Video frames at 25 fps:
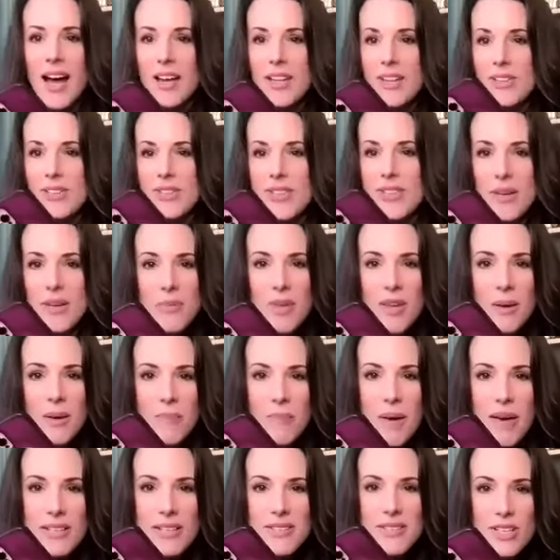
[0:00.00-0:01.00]
You sent me a
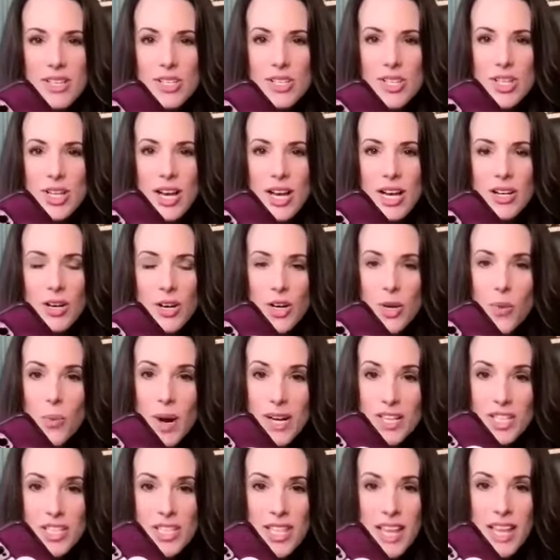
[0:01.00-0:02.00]
message and I know you
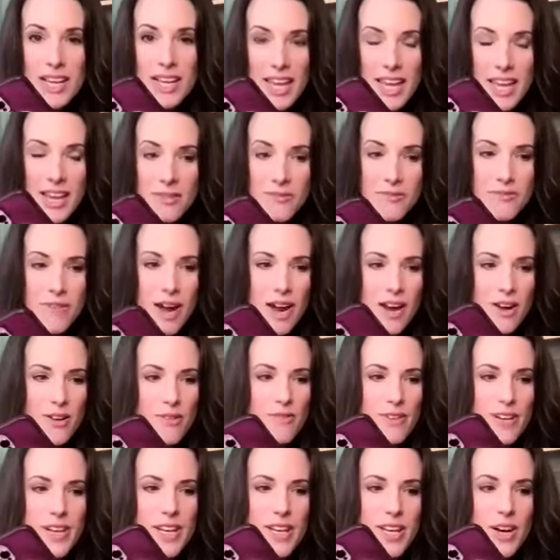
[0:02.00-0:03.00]
watched that campfire
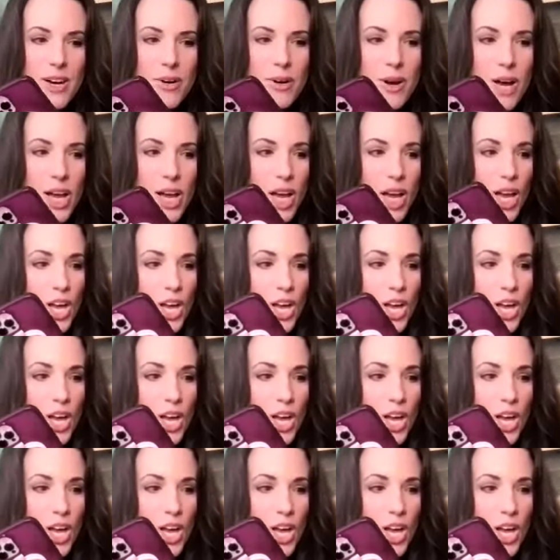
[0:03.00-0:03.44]
video.